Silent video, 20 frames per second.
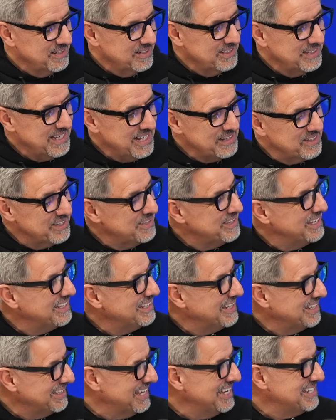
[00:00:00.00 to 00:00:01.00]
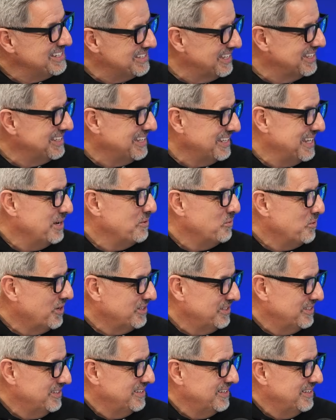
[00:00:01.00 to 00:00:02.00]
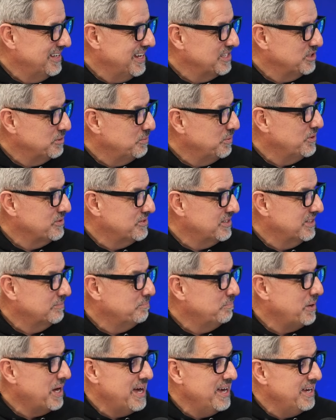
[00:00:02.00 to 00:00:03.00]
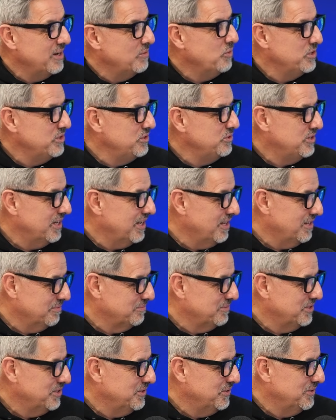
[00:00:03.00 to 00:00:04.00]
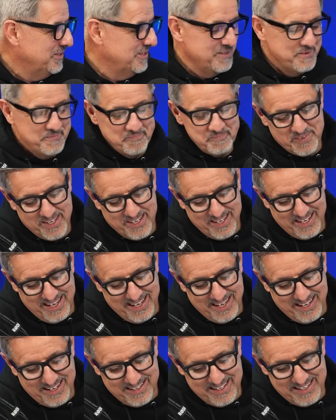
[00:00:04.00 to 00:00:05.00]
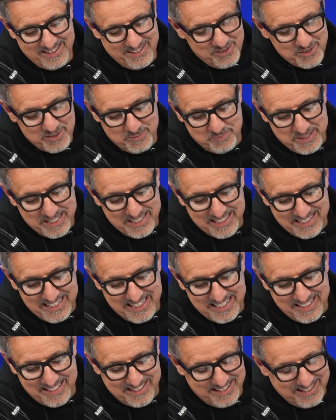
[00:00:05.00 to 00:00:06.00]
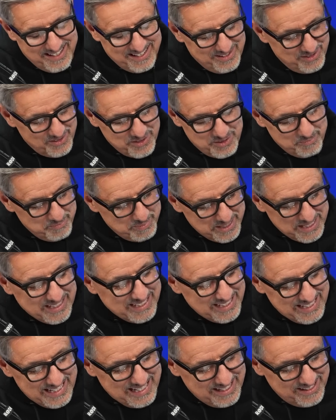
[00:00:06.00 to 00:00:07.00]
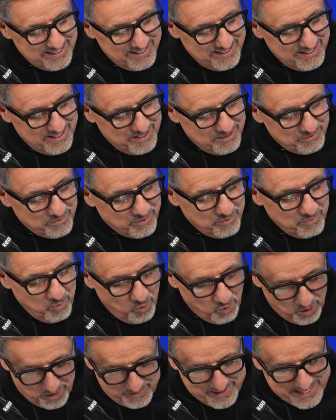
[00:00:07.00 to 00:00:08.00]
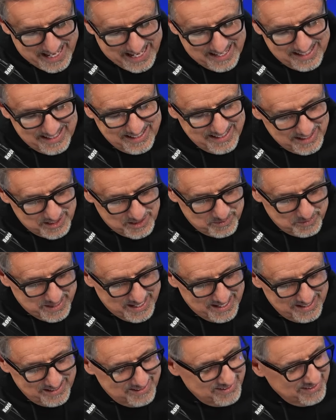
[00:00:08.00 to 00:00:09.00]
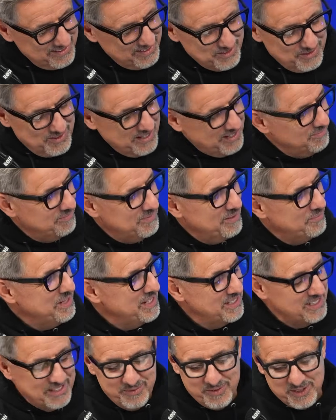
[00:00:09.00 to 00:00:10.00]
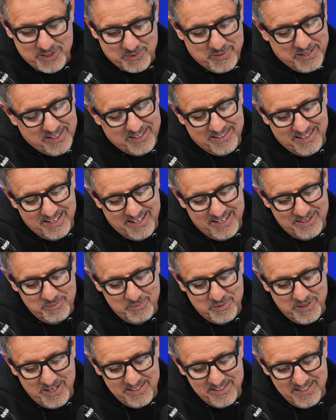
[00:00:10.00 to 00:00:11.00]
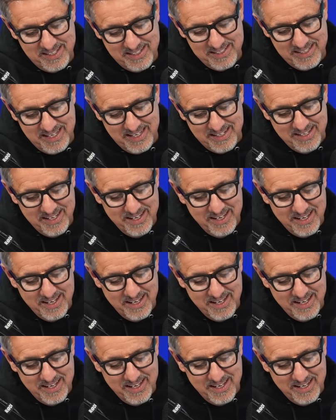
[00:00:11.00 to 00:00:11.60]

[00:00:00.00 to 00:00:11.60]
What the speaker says: the thing that they said that they wanted, as opposed to buying what you tell them to. And there's a big need. There's a big need for more of that in this space. And so I immensely respect how you process that.